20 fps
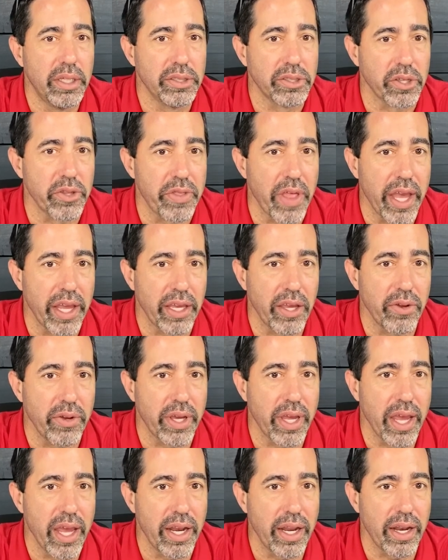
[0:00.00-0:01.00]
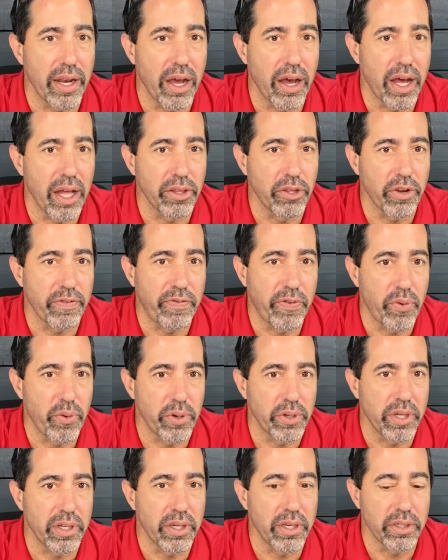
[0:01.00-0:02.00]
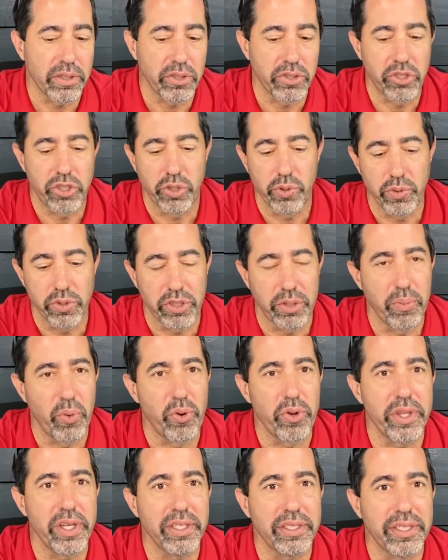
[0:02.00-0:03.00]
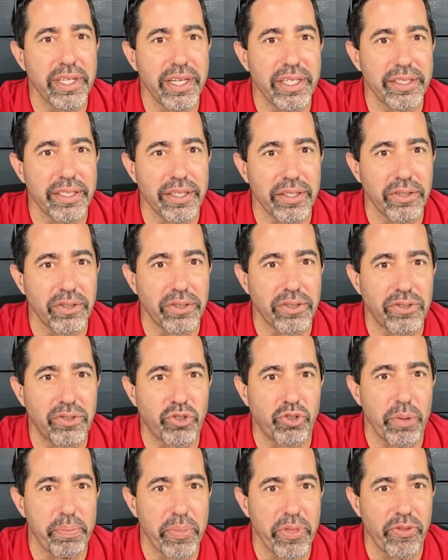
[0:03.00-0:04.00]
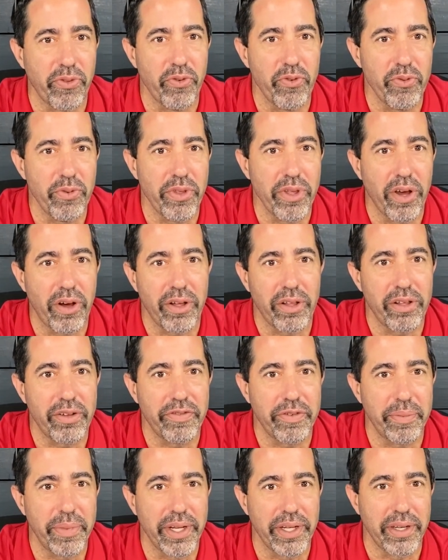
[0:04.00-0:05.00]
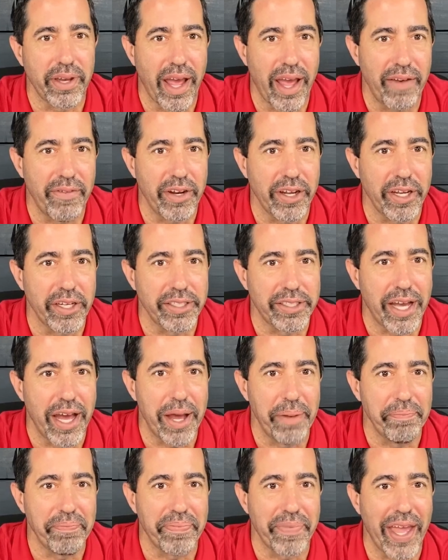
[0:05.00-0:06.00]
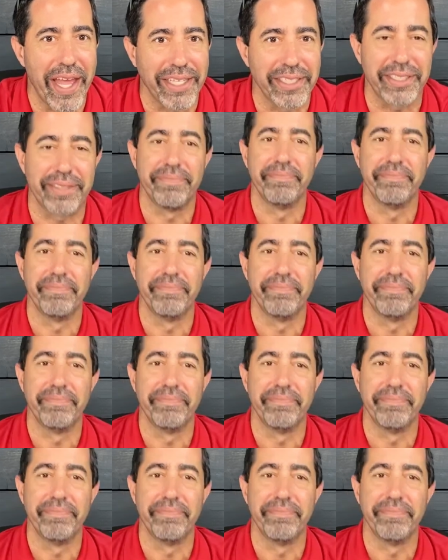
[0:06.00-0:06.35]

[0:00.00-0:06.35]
So thank you again, and I uh, look forward to shooting some more of these things and tripping through all of them and having a good time. Thanks.